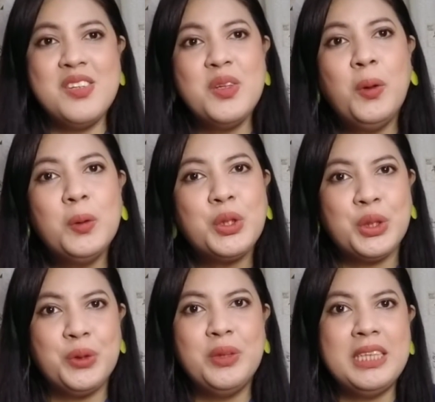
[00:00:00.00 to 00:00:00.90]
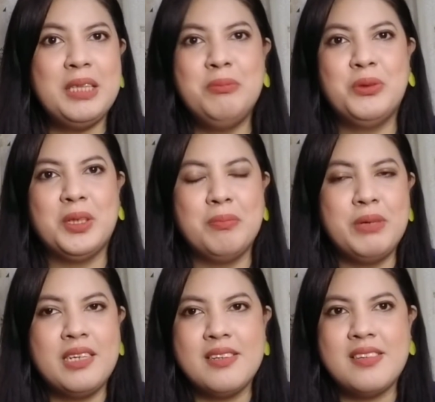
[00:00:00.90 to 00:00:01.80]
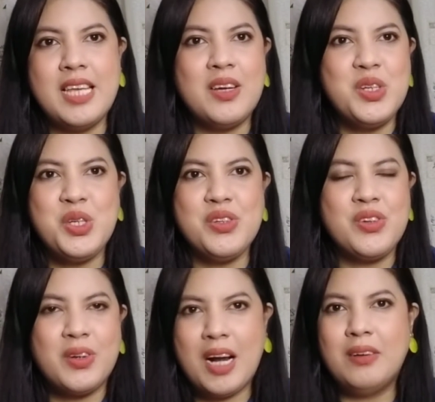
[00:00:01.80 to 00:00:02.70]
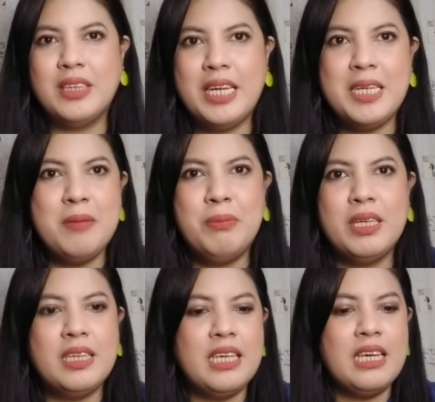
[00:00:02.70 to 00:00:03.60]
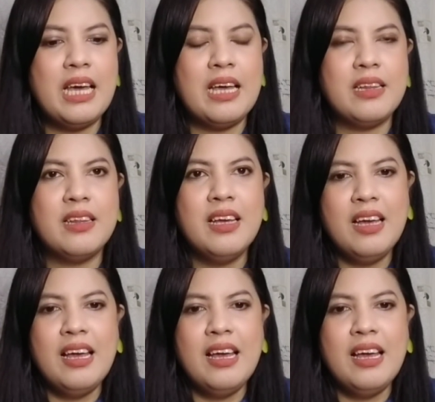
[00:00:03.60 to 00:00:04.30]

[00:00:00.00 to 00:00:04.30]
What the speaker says: hold true anymore because they can just crown anybody, and